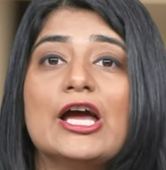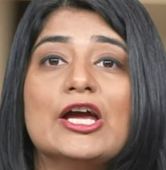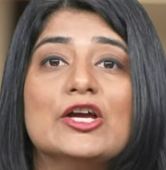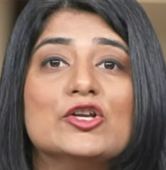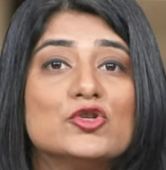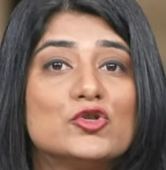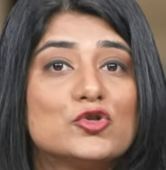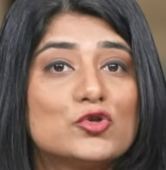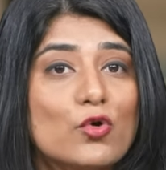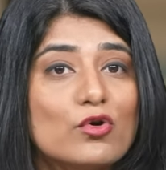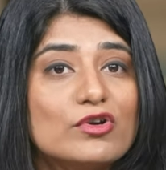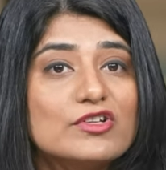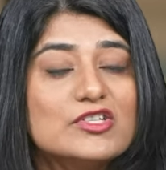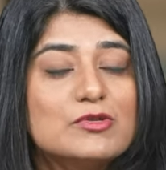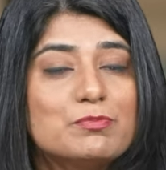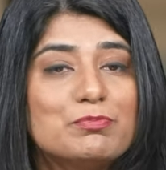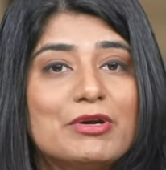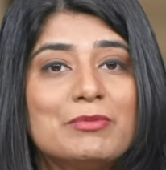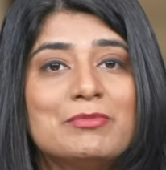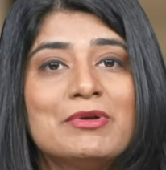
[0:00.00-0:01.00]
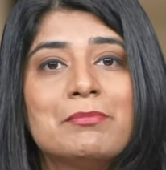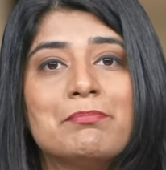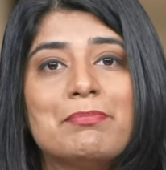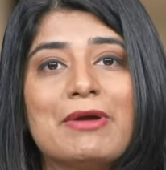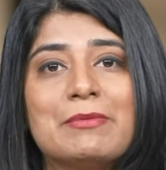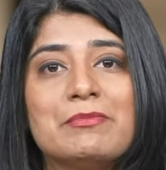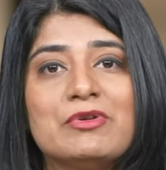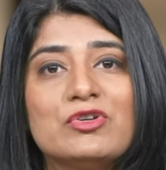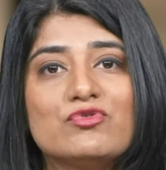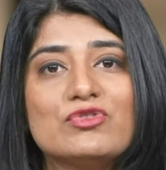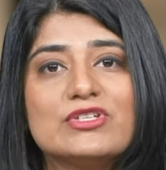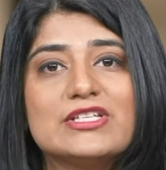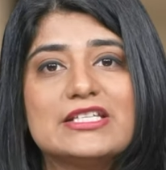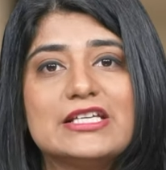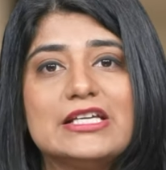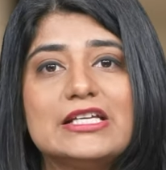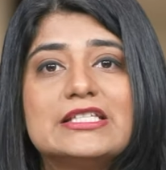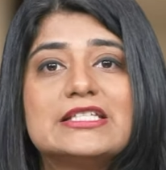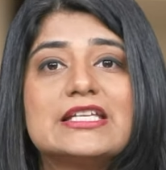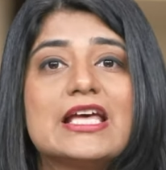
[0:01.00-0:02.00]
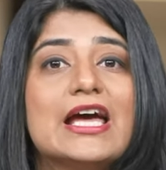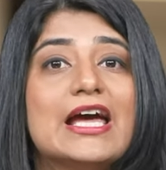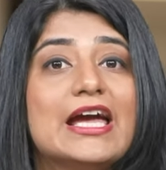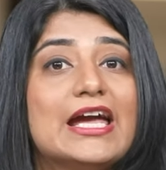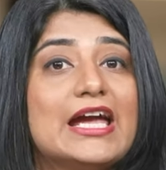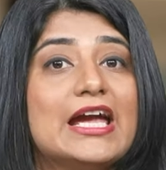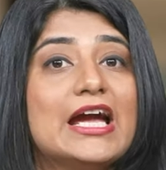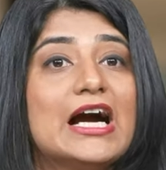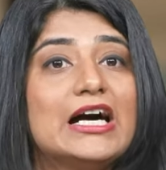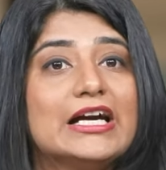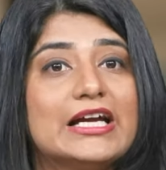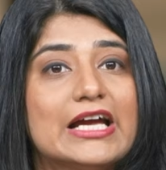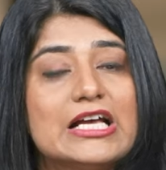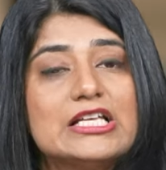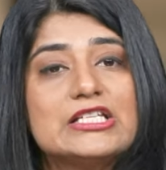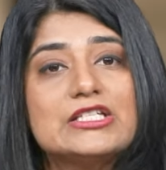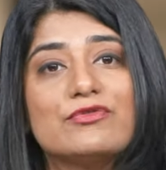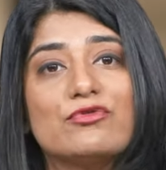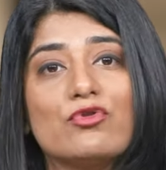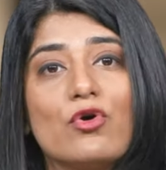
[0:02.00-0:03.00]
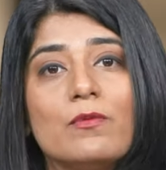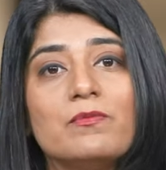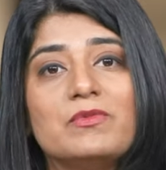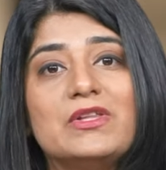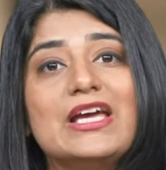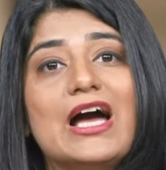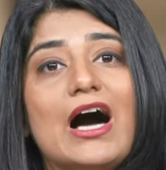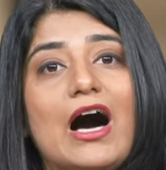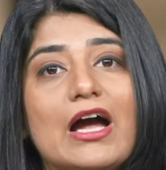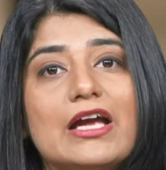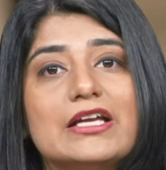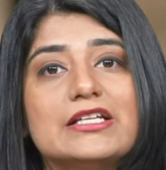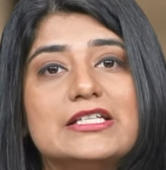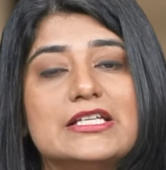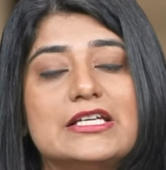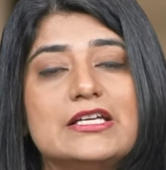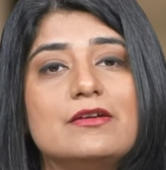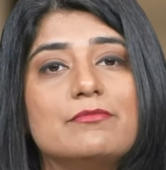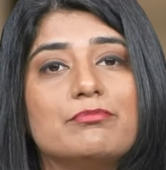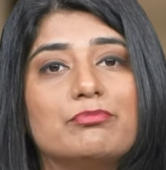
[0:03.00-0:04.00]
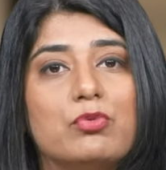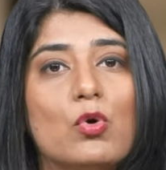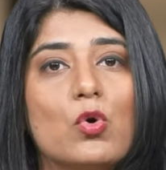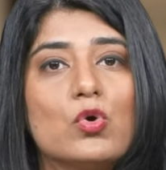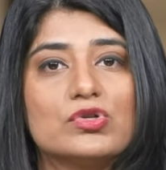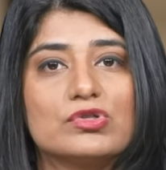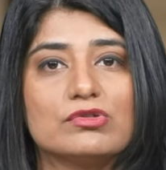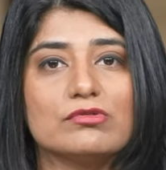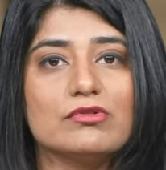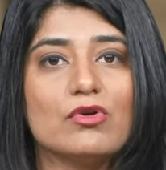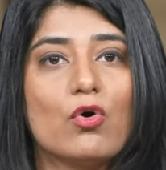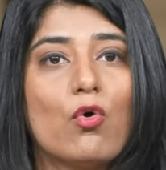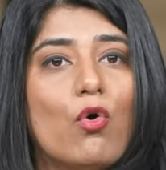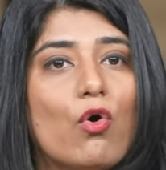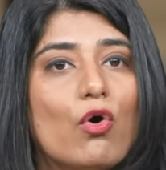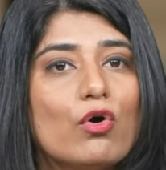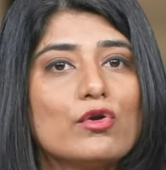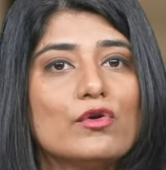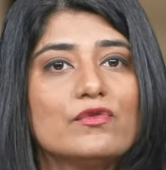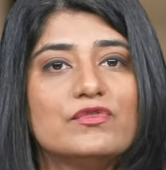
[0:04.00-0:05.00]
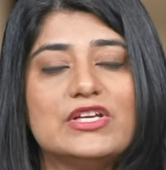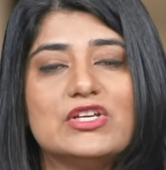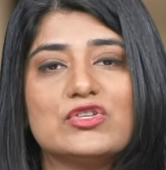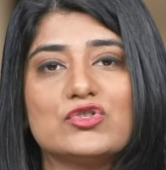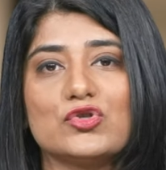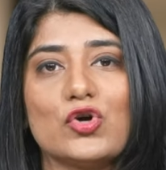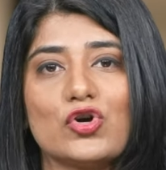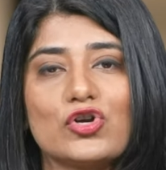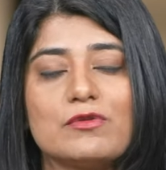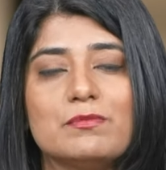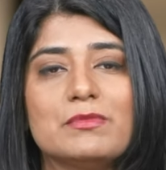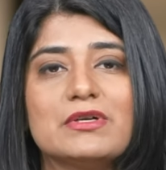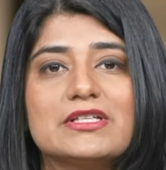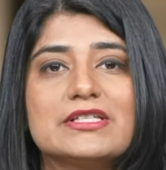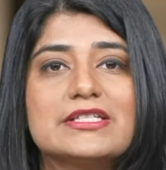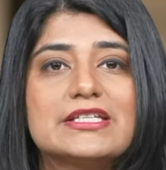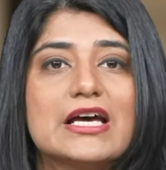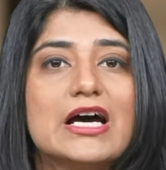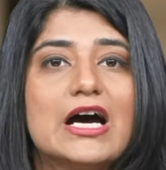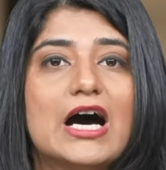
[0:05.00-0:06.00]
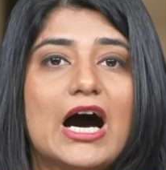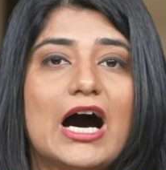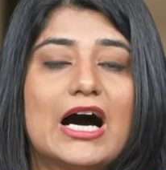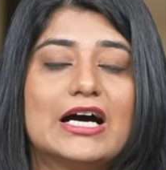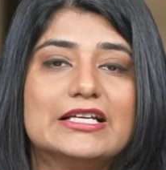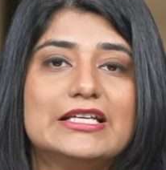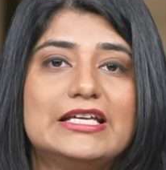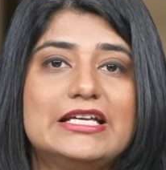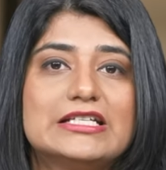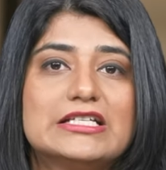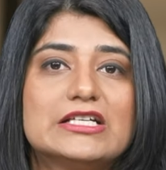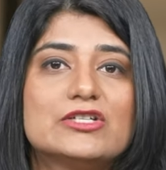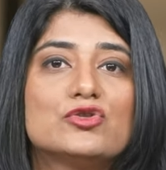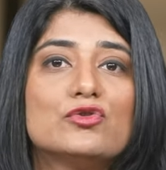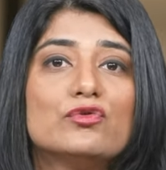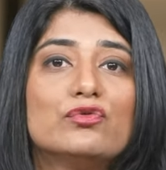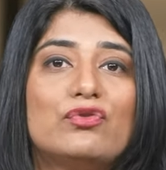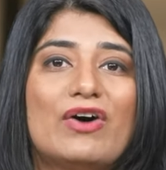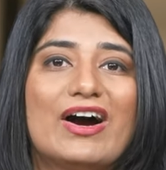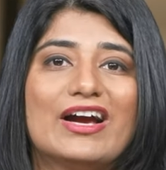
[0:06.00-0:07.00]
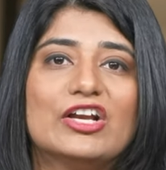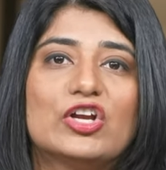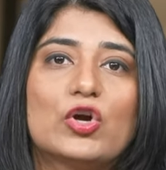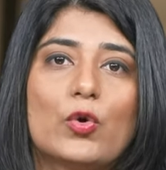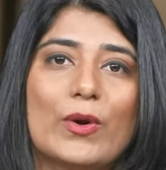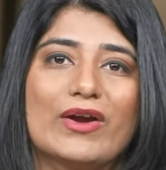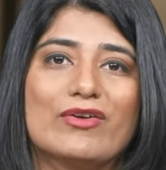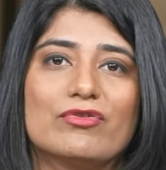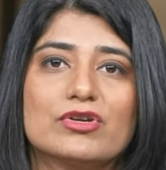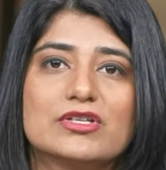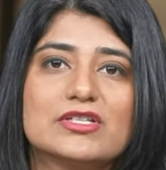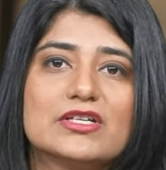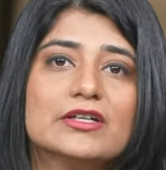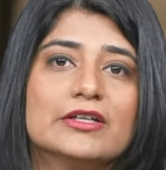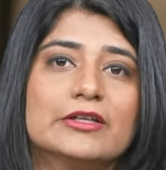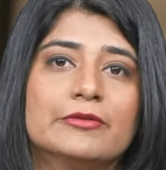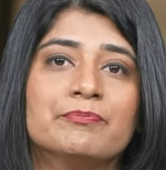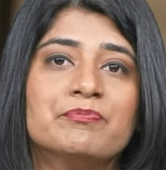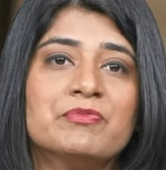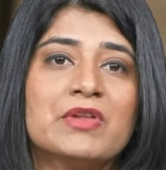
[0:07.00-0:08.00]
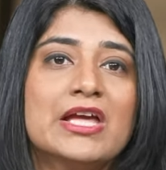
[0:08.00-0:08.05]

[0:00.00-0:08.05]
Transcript: insurance premium payment receipts, AIS from the IT portal. All of these documents are needed to file quick return.